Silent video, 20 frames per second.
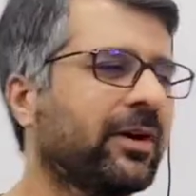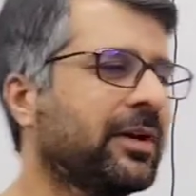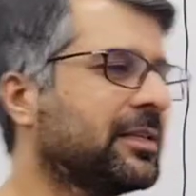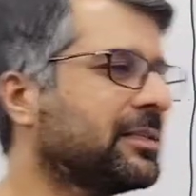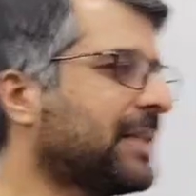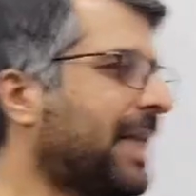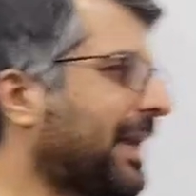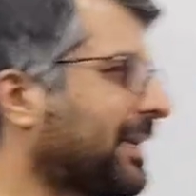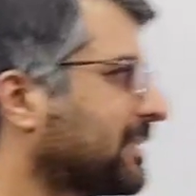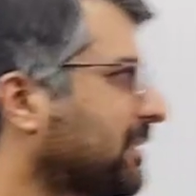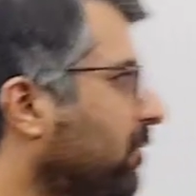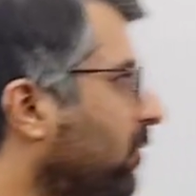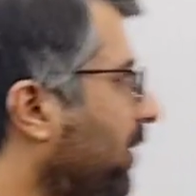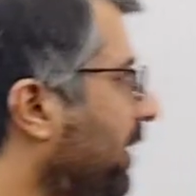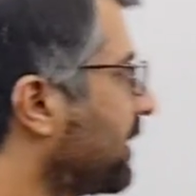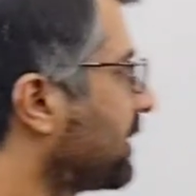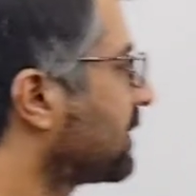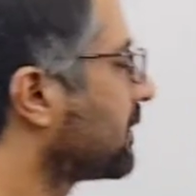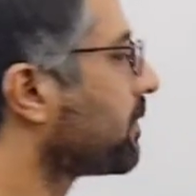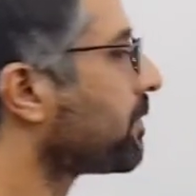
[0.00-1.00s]
What is active
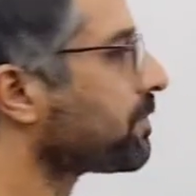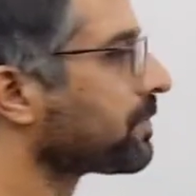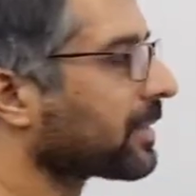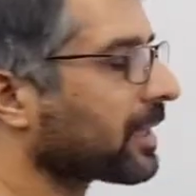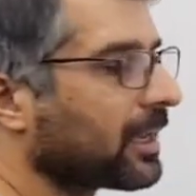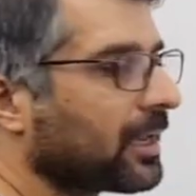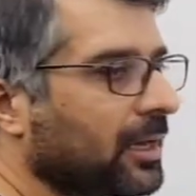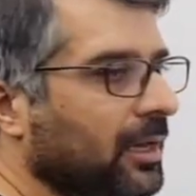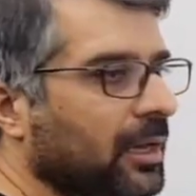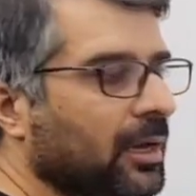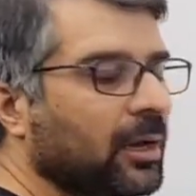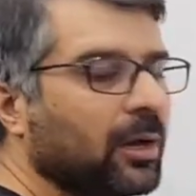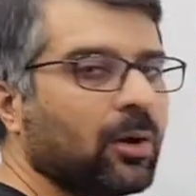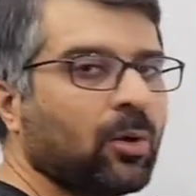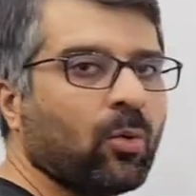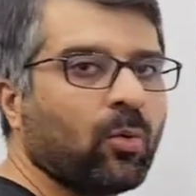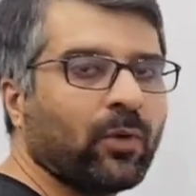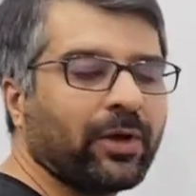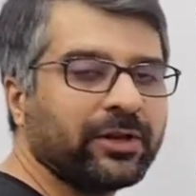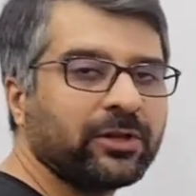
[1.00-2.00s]
voice?
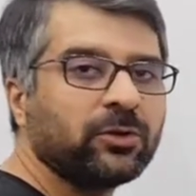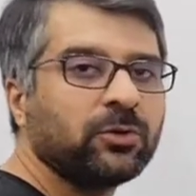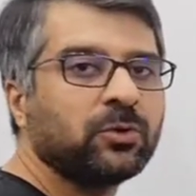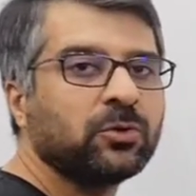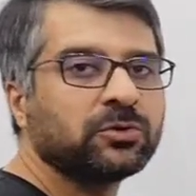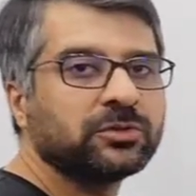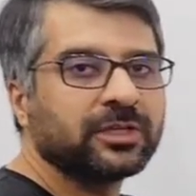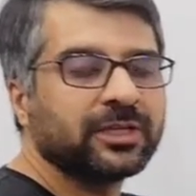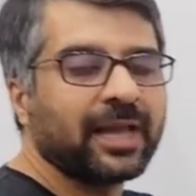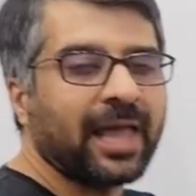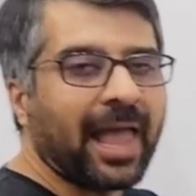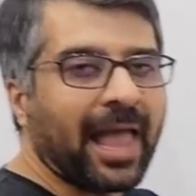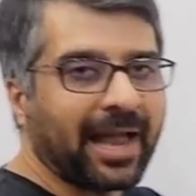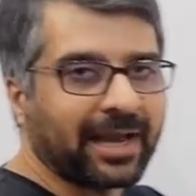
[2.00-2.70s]
When you use an